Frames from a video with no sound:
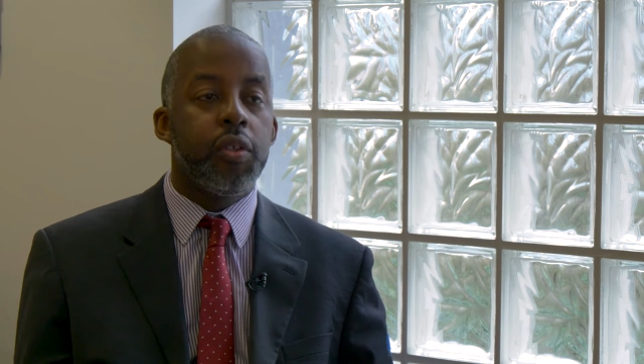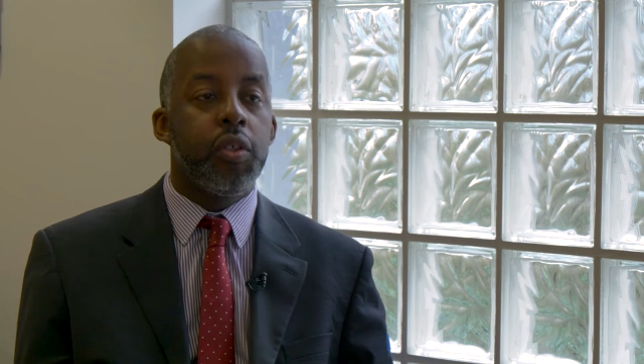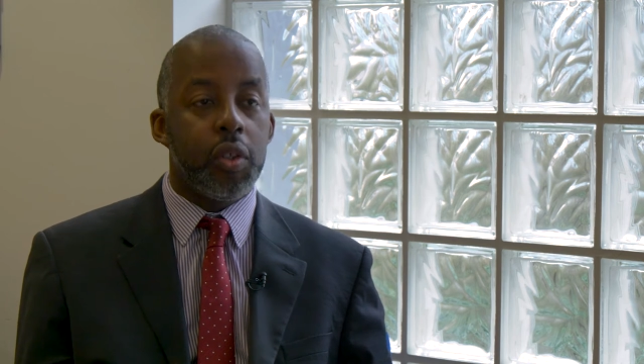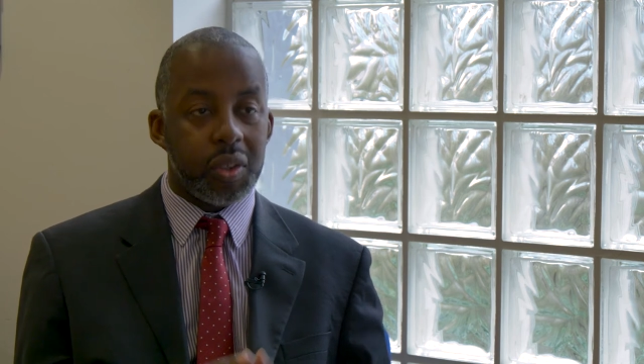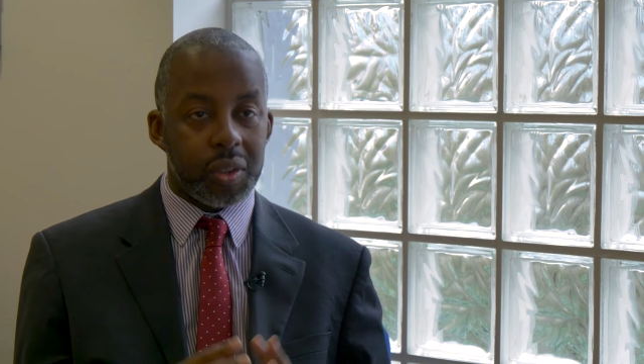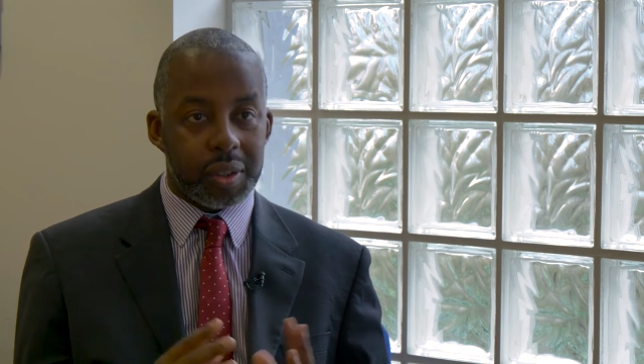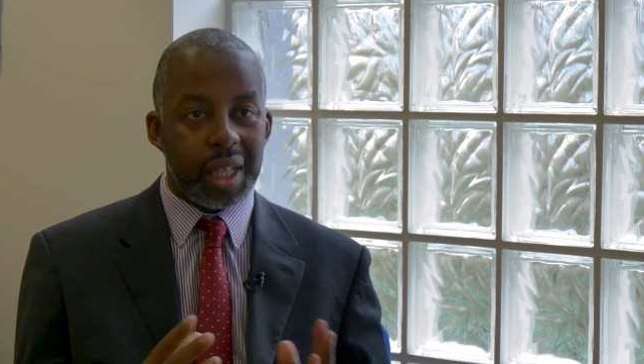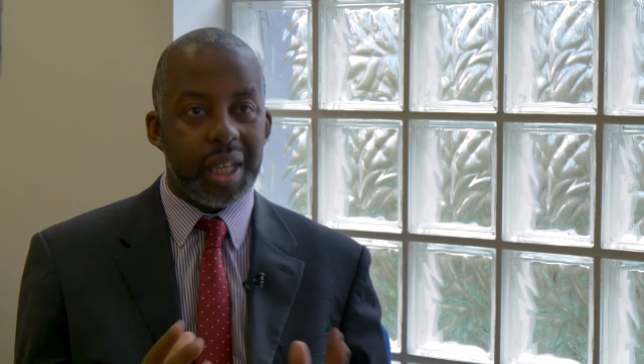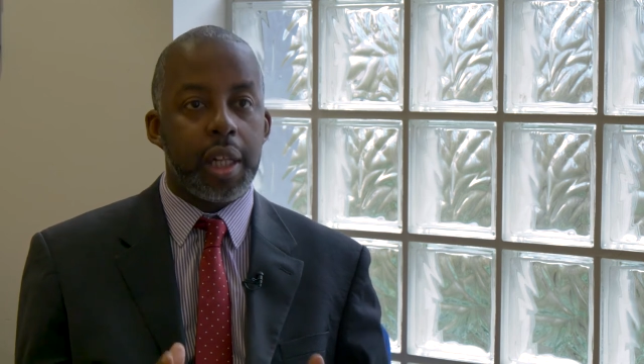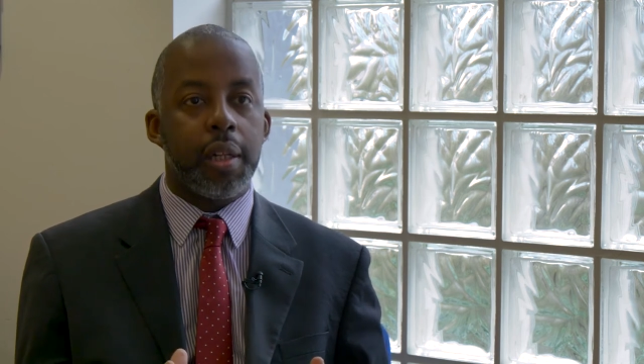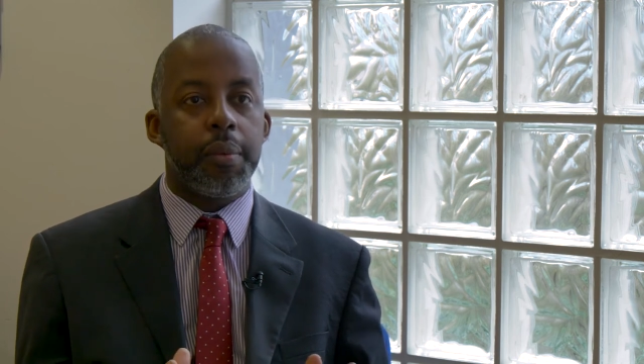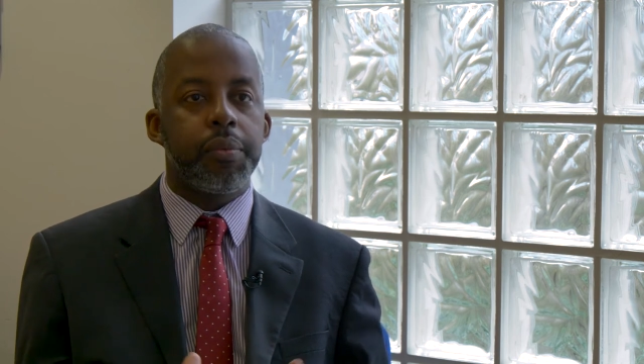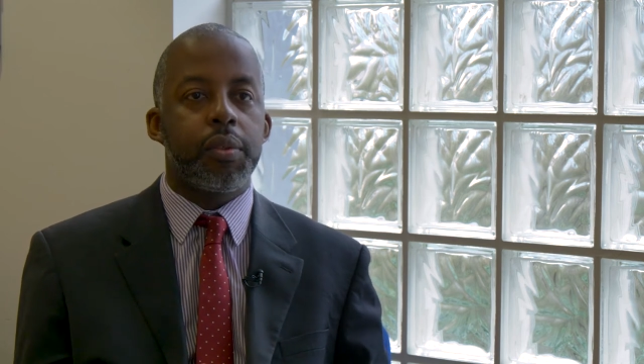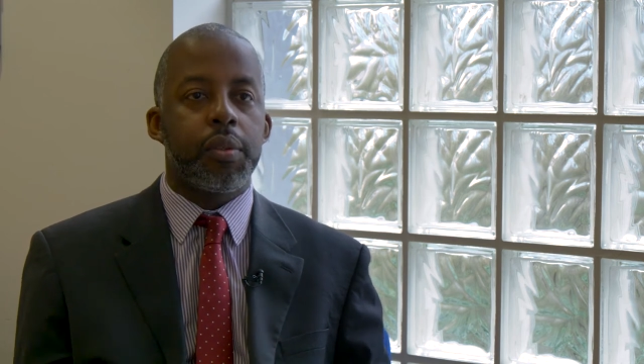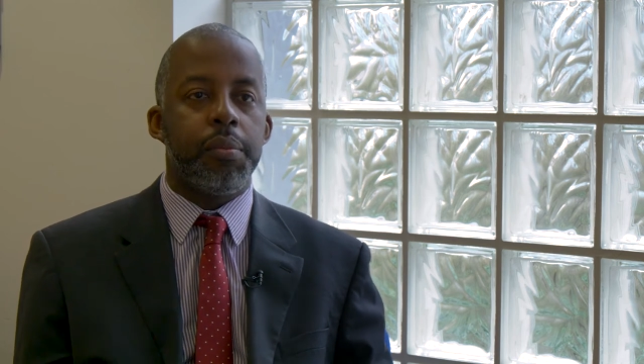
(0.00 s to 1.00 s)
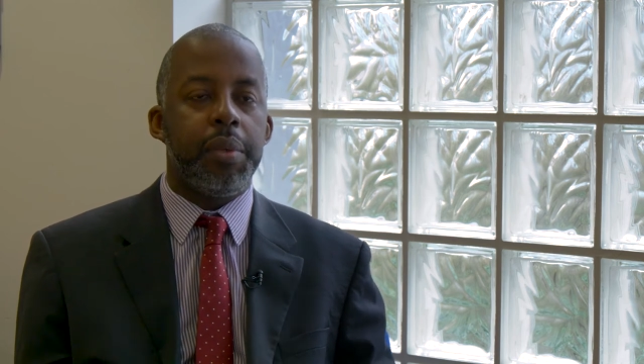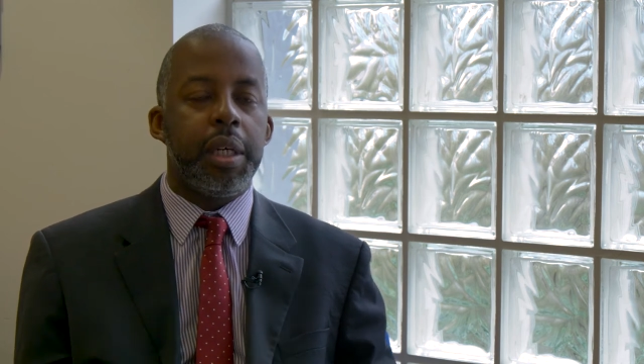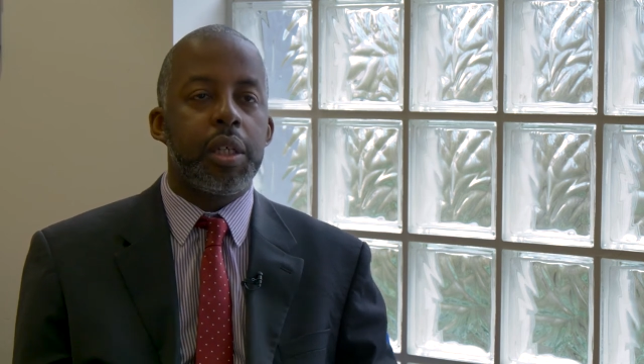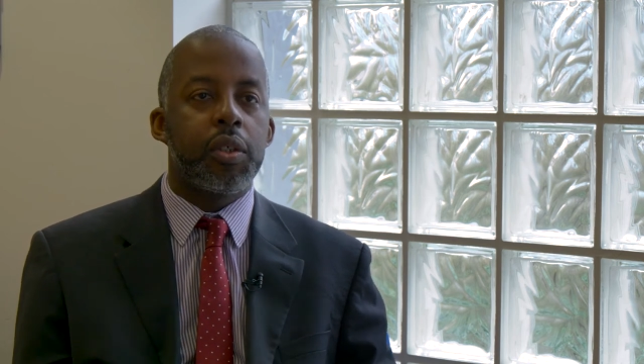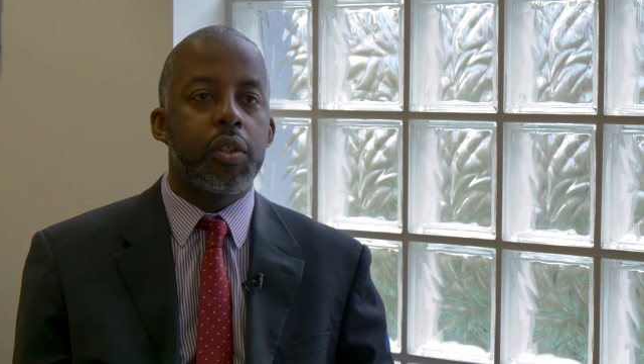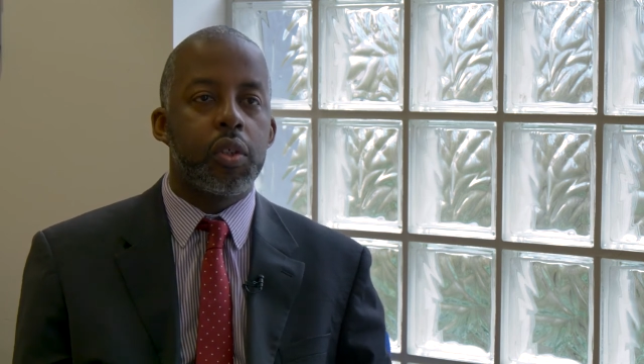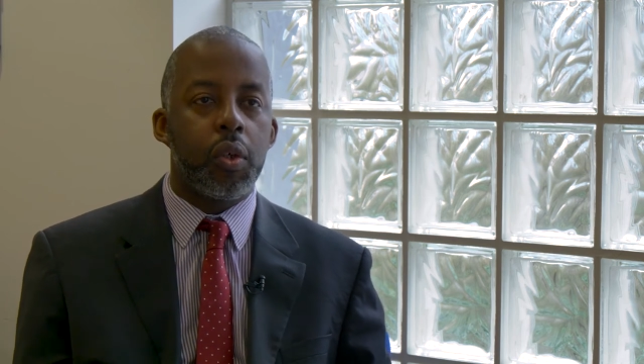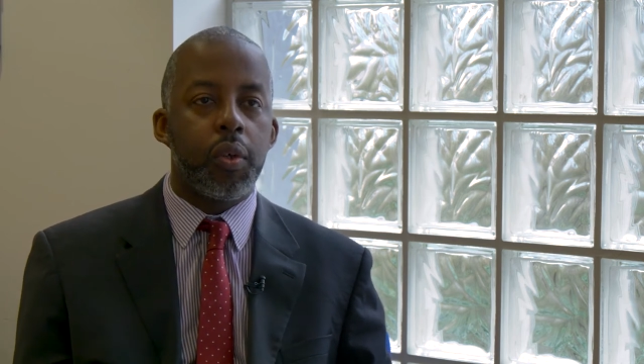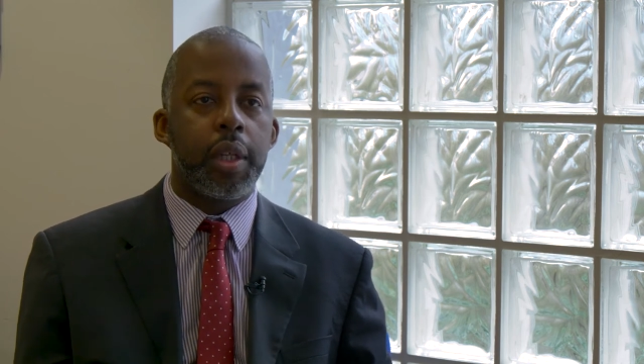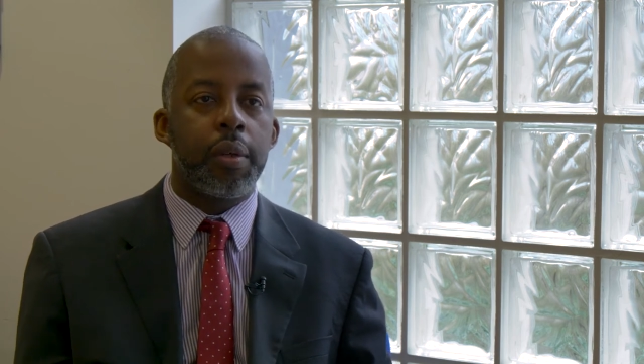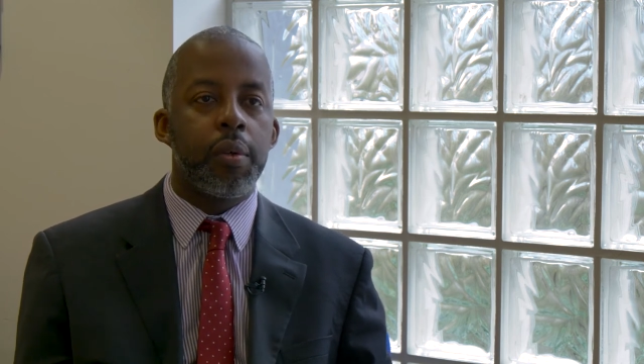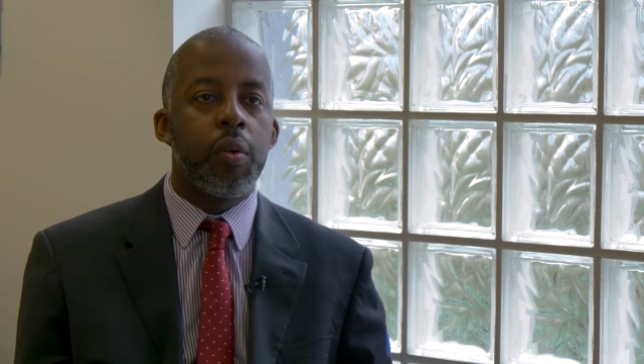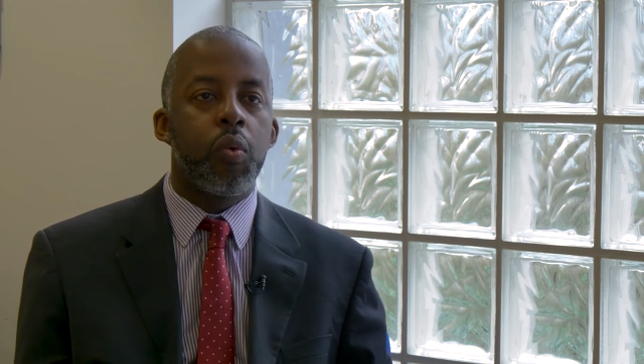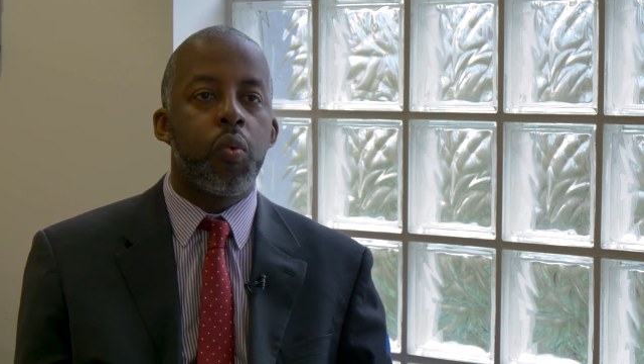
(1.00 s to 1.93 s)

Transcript: does help to make sure that